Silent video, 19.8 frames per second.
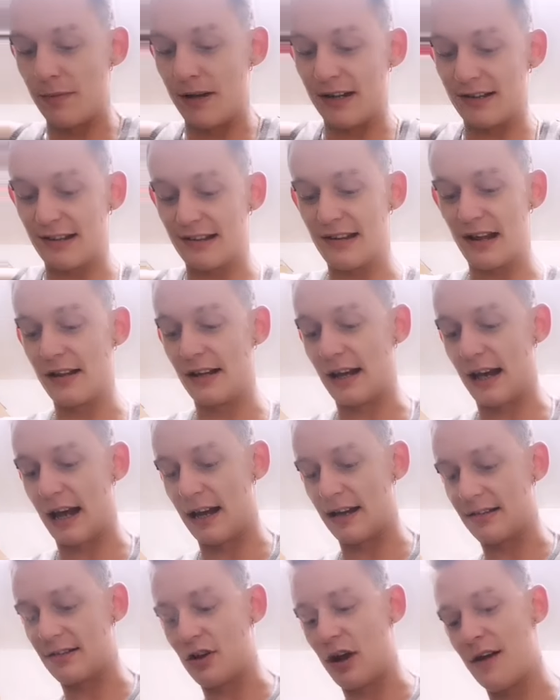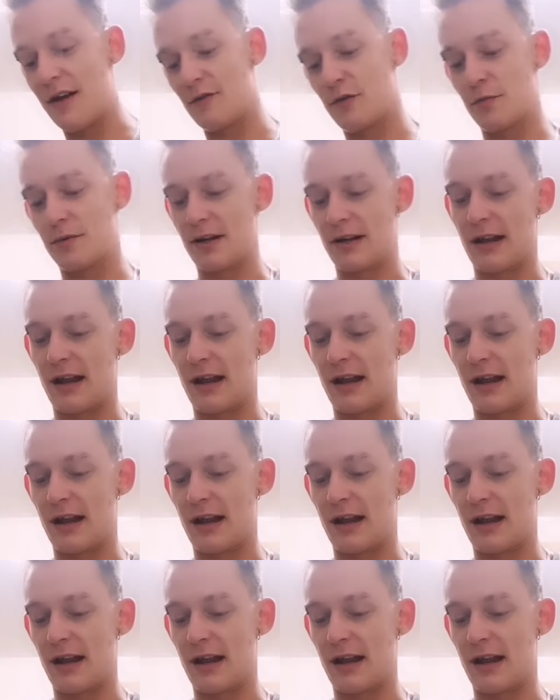And this is what I'm here to tell you guys.